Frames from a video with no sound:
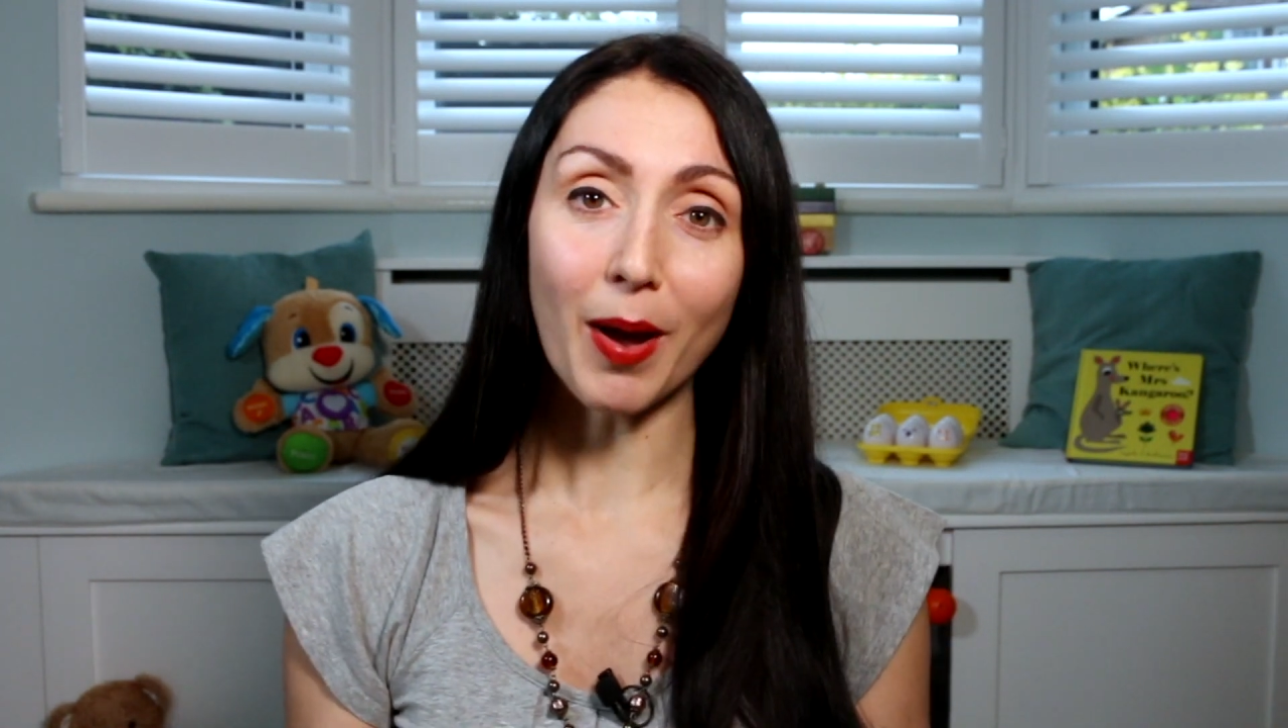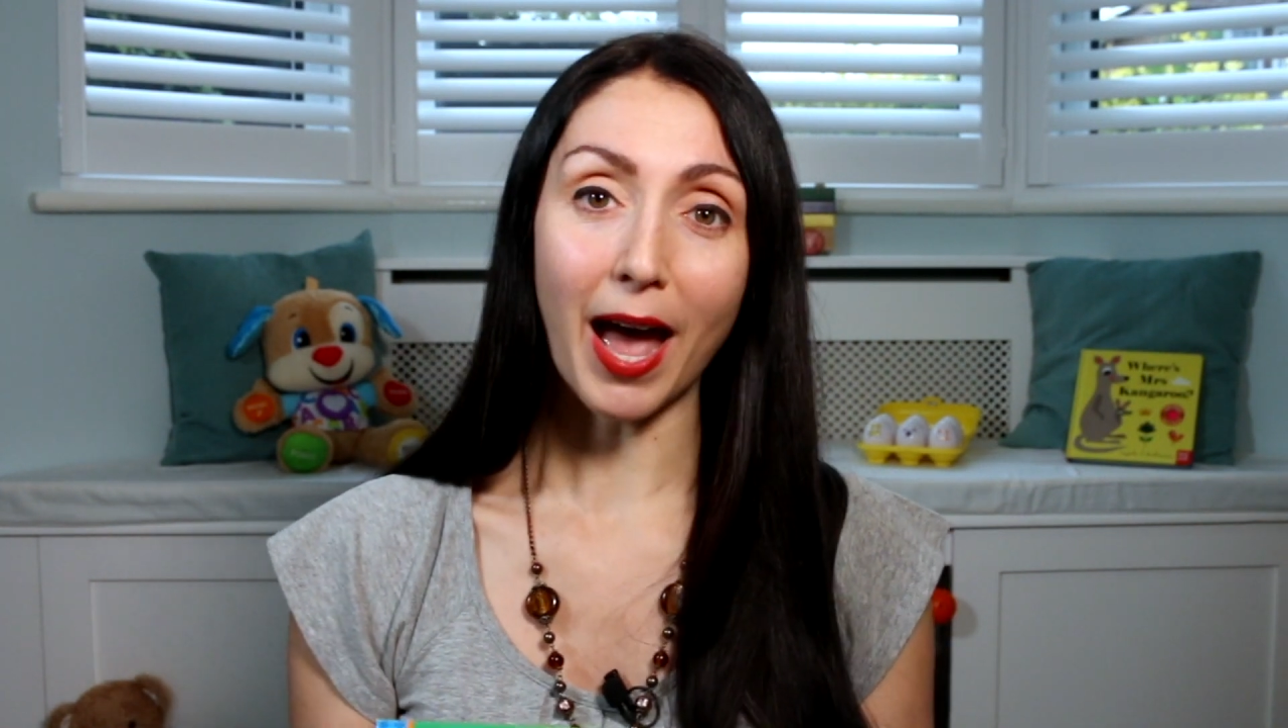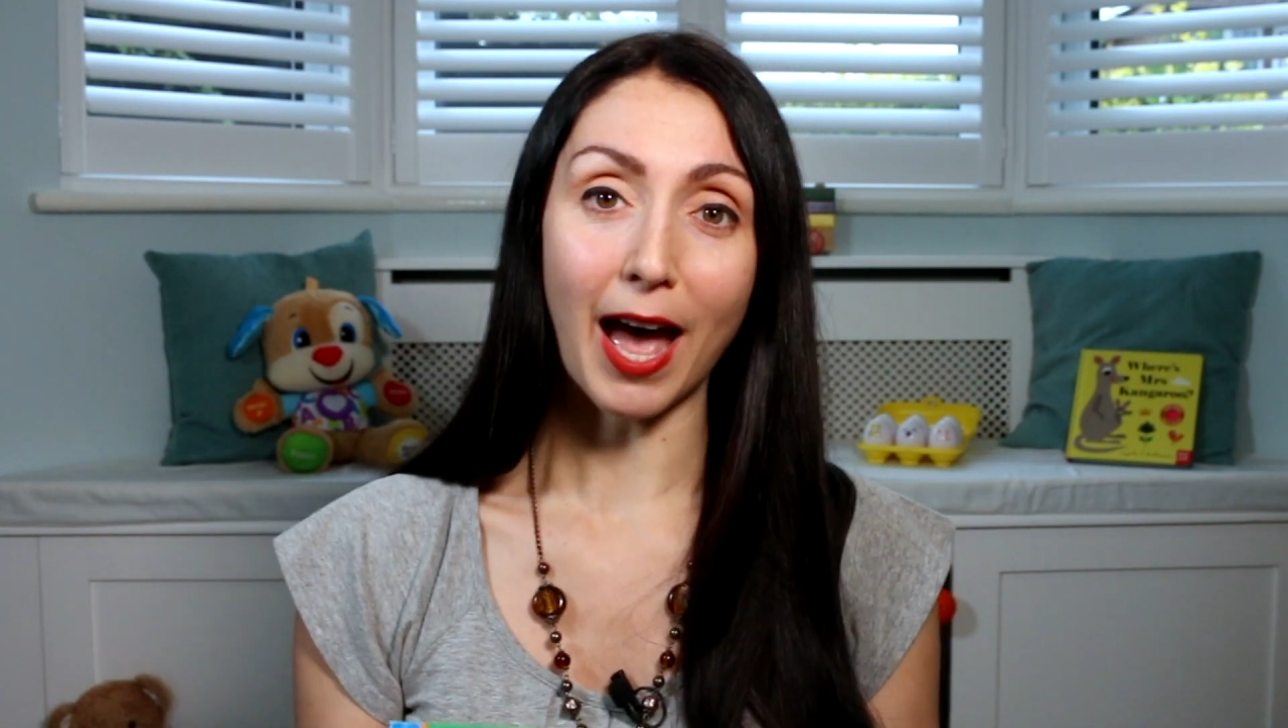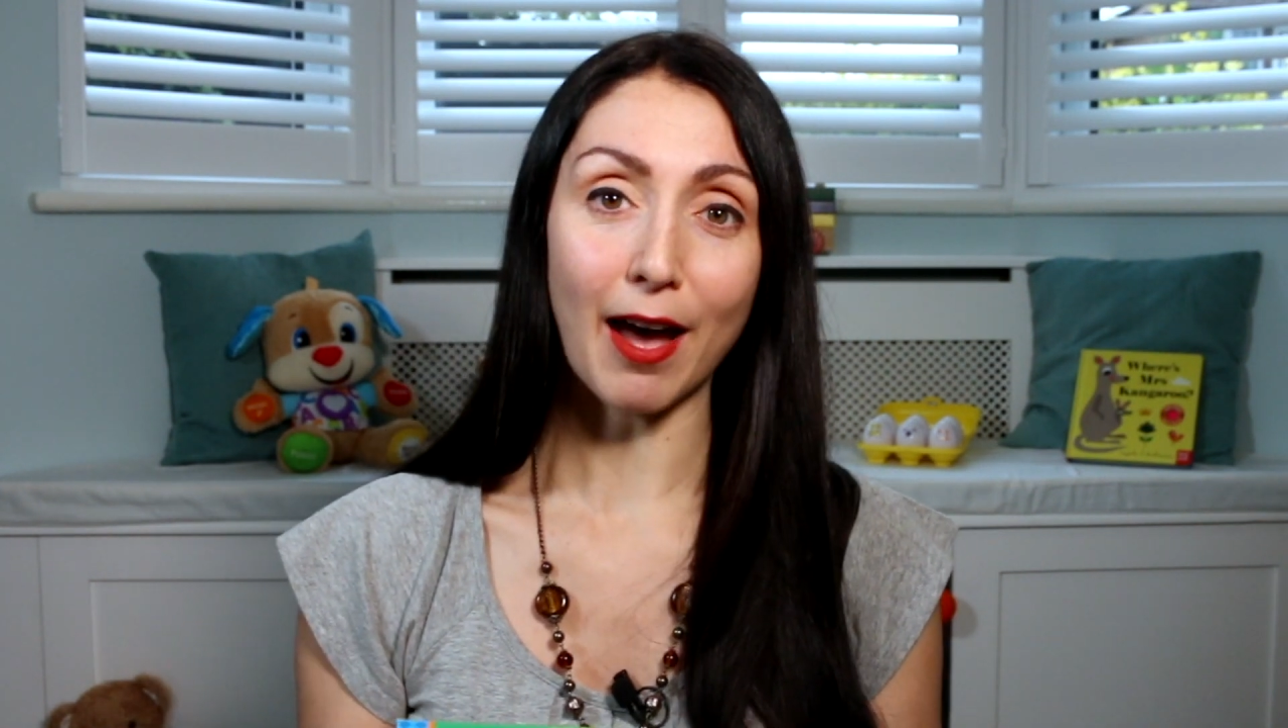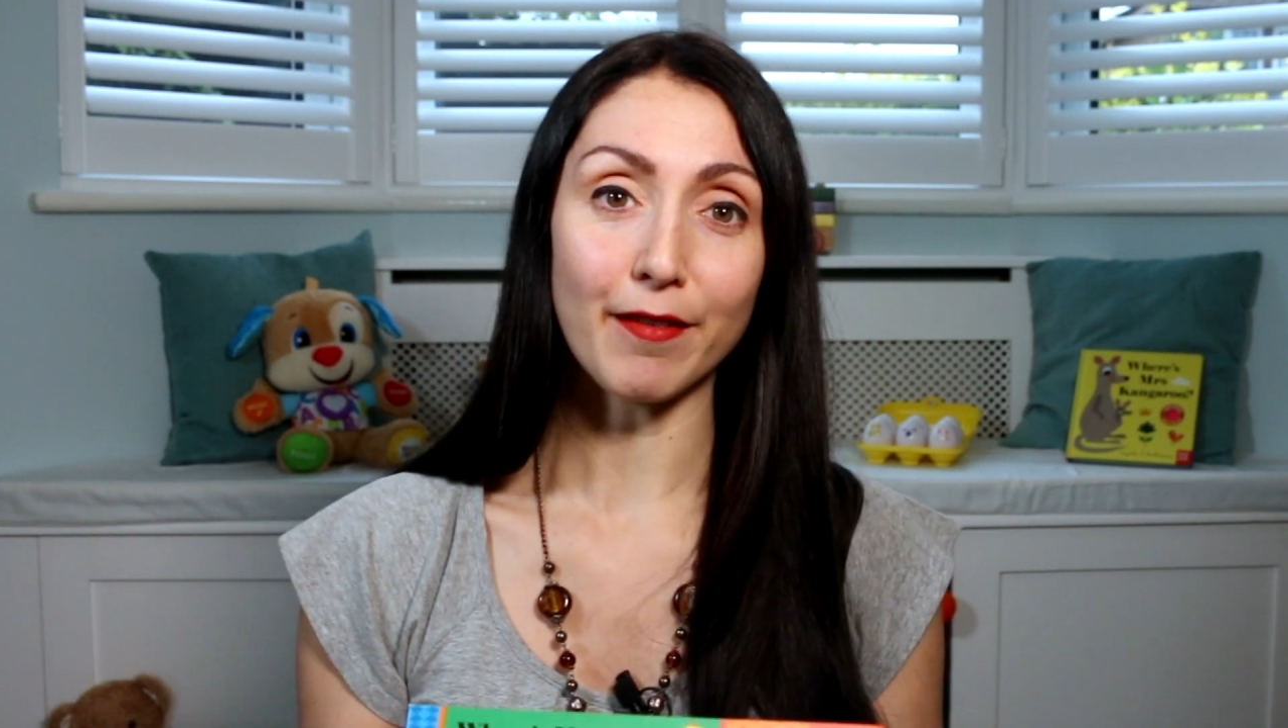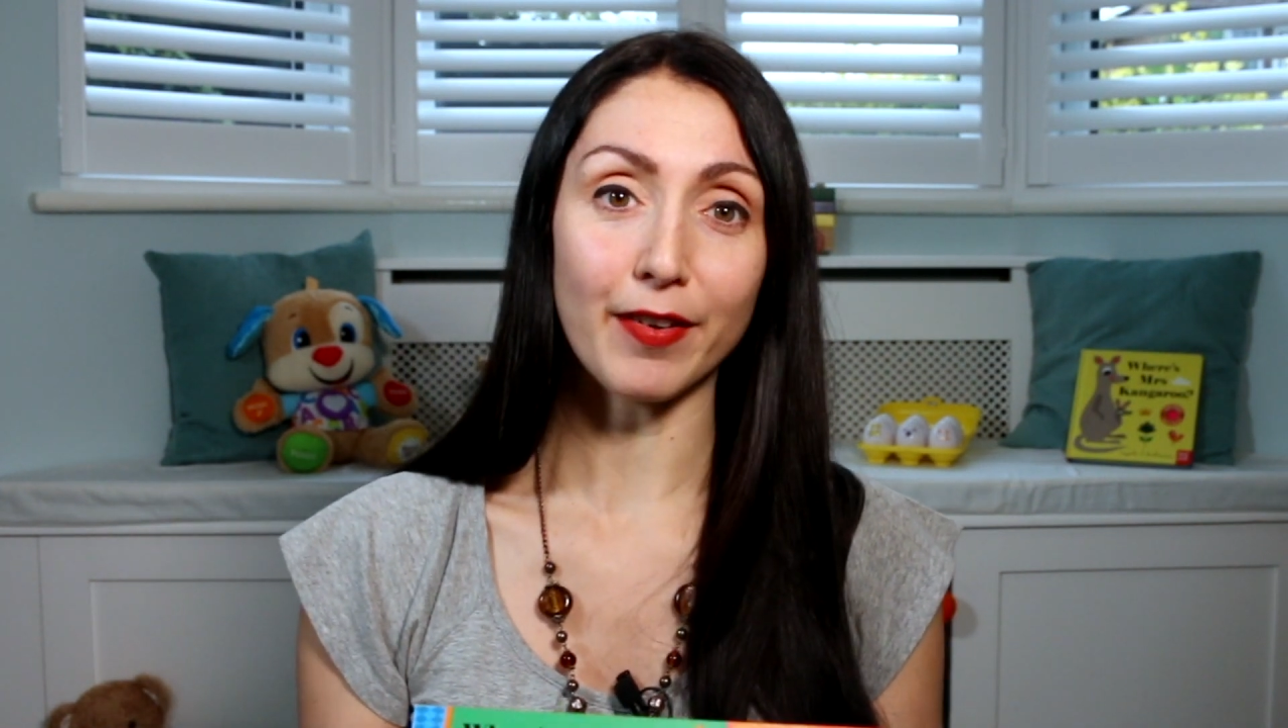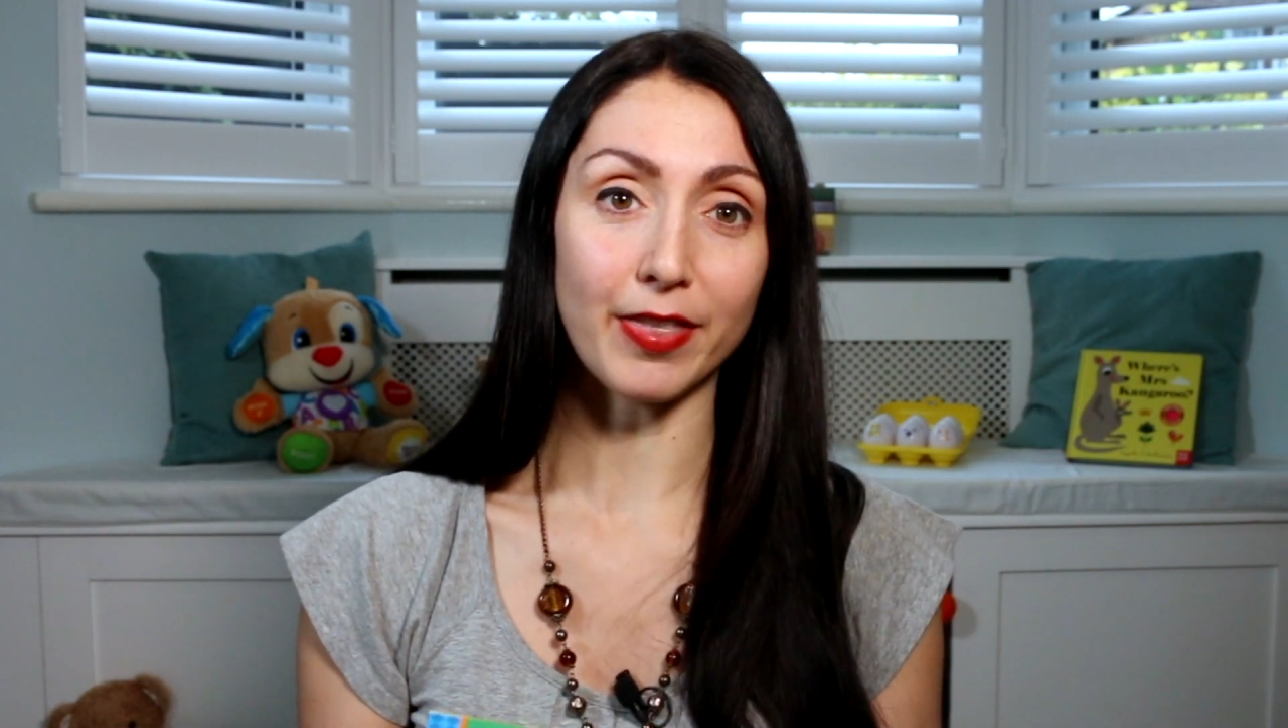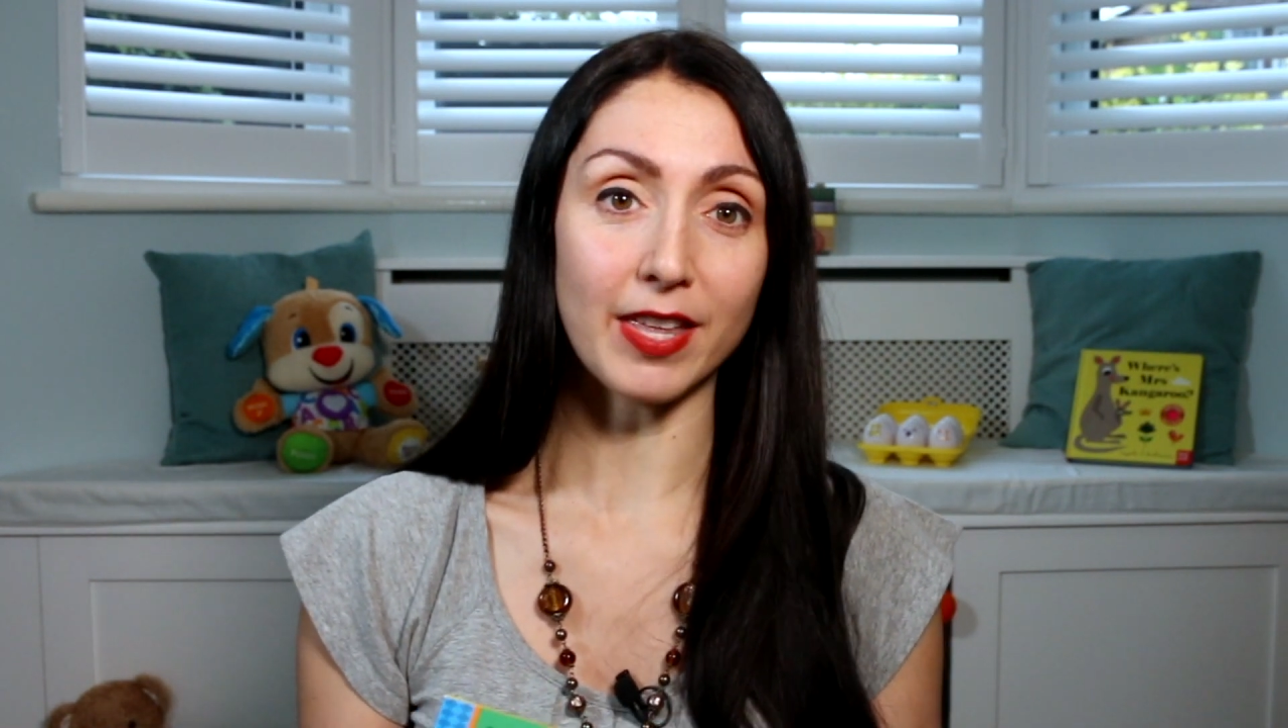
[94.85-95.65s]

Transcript: have